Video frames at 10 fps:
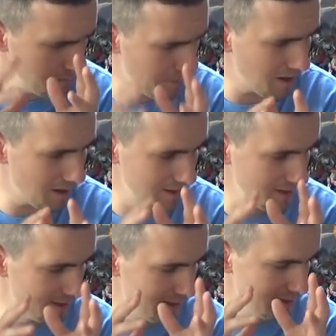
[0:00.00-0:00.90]
But
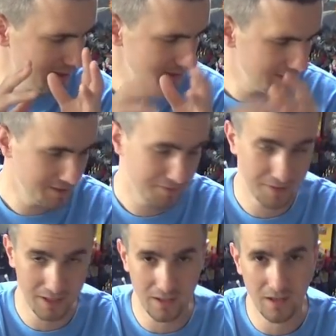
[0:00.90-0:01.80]
this
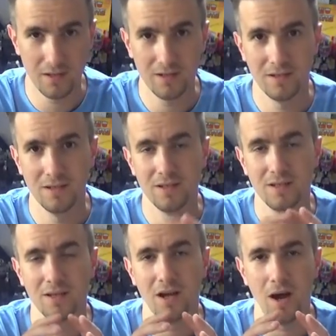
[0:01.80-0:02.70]
figure
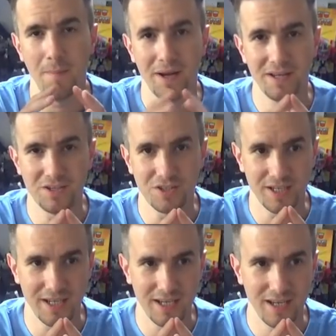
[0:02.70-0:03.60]
I managed to
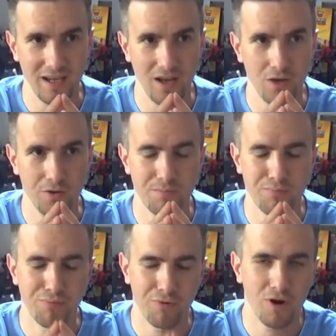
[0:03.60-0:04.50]
get at the
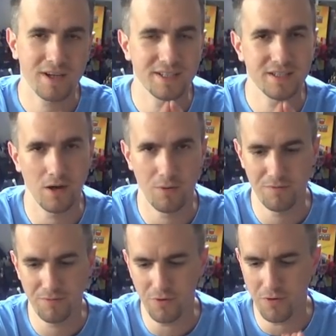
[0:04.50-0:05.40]
price it's
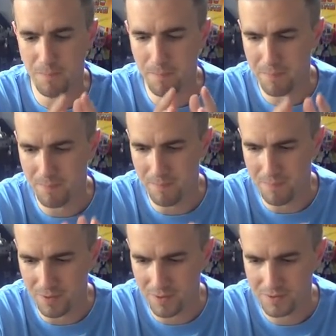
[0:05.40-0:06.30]
going for,
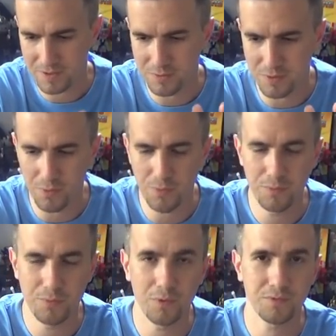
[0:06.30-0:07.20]
but you do
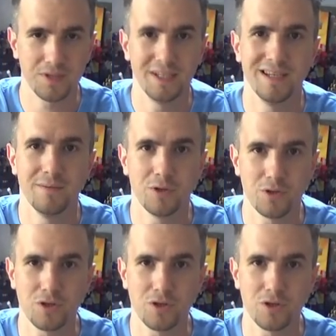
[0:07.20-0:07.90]
not see them at